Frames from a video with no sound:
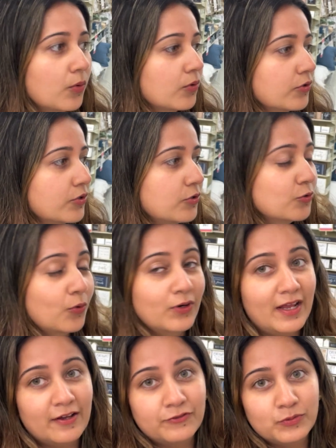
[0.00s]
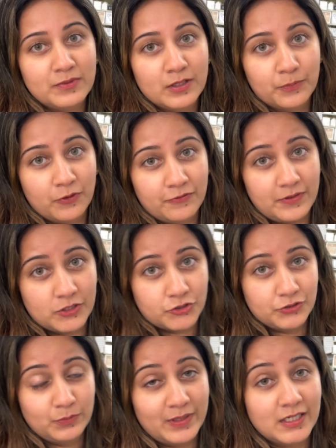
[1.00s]
Oh, you don't have to be a
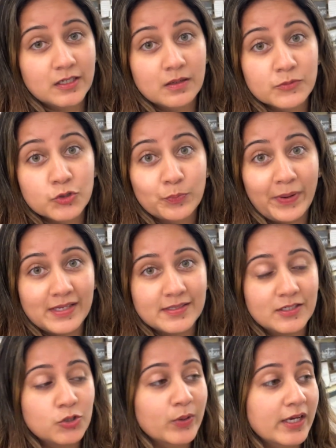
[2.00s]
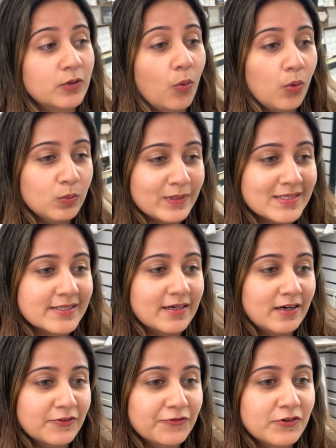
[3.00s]
professional when it comes to painting. You can always
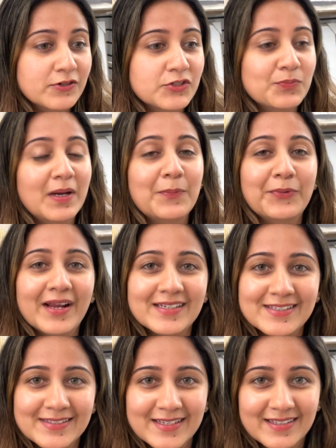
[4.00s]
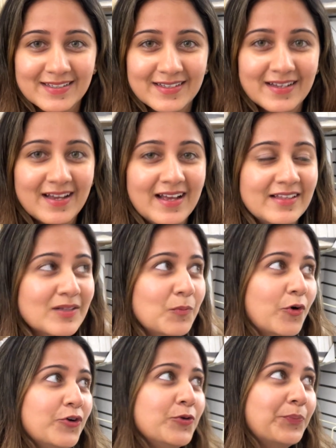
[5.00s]
start first by practicing. The
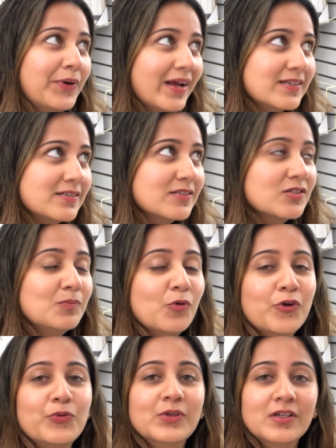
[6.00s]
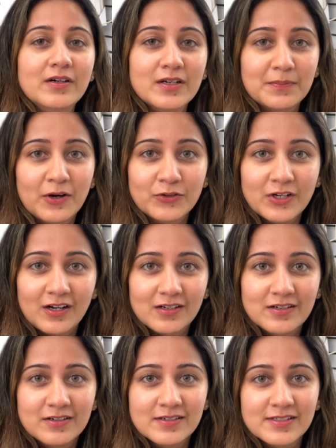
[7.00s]
more you practice, the more you learn about
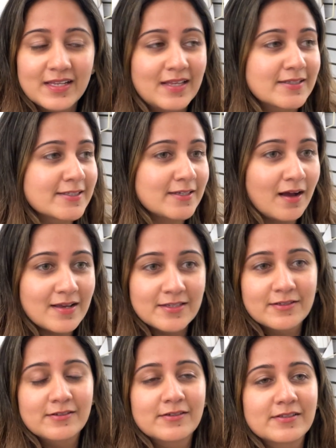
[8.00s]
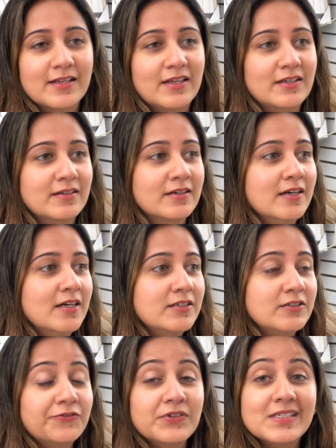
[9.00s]
colors and sizes and
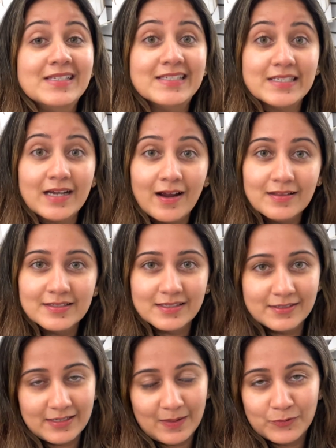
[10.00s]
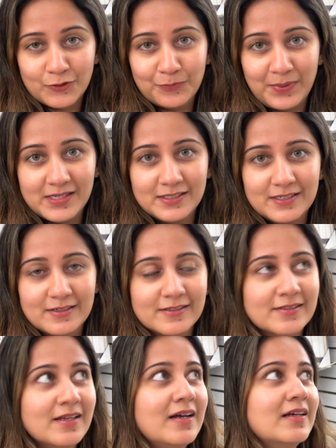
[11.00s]
different styles and types of
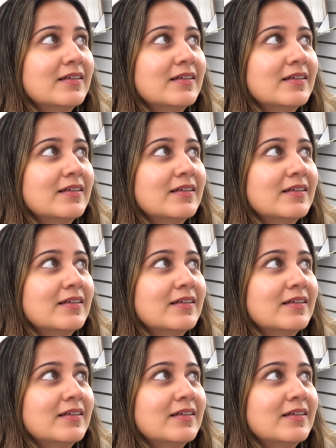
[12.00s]
paintings.